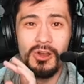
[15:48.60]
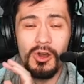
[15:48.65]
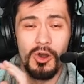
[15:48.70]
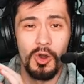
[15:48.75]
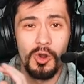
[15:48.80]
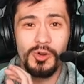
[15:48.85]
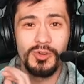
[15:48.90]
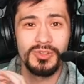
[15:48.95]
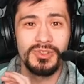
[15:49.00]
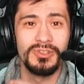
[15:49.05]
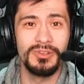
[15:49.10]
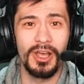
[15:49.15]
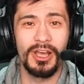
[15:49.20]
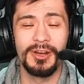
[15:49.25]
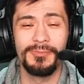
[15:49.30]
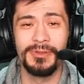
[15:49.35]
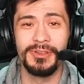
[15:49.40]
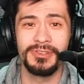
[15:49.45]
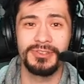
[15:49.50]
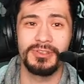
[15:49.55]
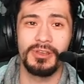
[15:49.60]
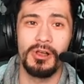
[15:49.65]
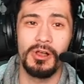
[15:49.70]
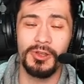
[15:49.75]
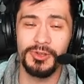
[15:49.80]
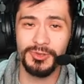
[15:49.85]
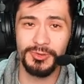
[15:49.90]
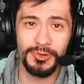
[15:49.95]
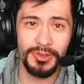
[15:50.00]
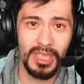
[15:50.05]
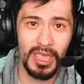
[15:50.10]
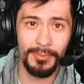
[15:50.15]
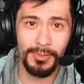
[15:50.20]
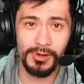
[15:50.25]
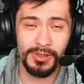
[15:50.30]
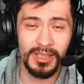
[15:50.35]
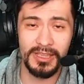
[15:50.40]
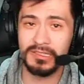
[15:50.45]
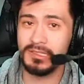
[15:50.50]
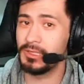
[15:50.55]
are synonymous. Also, capital
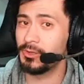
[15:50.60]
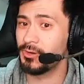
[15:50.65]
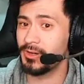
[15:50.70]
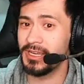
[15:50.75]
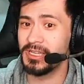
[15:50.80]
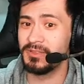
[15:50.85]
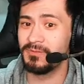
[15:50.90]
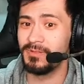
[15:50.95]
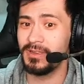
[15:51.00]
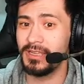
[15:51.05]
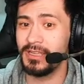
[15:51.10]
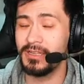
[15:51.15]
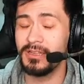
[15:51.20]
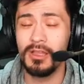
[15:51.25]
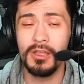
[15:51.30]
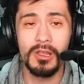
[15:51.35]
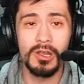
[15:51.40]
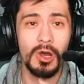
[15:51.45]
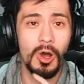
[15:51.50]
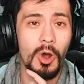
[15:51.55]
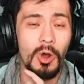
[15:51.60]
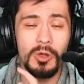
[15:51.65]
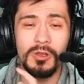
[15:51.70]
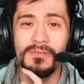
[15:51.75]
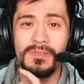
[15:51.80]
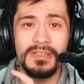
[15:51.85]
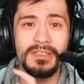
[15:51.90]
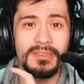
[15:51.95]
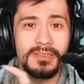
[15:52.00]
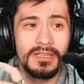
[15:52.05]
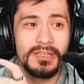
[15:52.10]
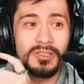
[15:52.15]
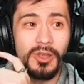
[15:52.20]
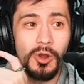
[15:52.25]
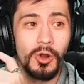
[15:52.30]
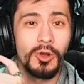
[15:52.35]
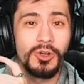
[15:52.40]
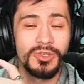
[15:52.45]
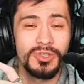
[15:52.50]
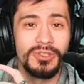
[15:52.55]
S, lowercase v, all of these things
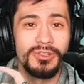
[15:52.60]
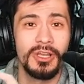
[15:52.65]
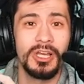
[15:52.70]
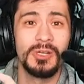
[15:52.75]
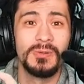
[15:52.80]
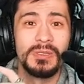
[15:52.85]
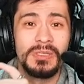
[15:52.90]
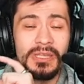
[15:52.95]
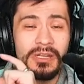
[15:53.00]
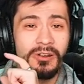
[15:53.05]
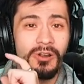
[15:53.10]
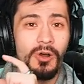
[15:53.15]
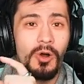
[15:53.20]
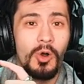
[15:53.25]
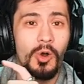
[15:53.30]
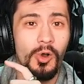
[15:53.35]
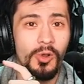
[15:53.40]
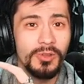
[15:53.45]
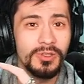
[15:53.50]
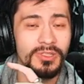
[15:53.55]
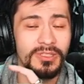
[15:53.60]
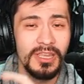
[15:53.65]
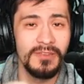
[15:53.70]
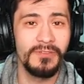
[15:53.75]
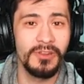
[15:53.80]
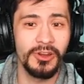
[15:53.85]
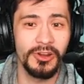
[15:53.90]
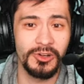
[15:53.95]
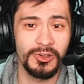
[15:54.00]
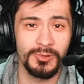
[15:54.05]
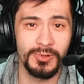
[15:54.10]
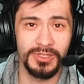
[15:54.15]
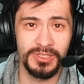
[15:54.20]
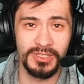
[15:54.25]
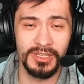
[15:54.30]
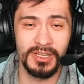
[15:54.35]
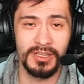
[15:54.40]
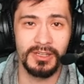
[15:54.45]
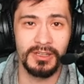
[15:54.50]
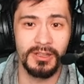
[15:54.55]
are synonymous. They're all the save
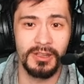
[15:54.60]
characteristic.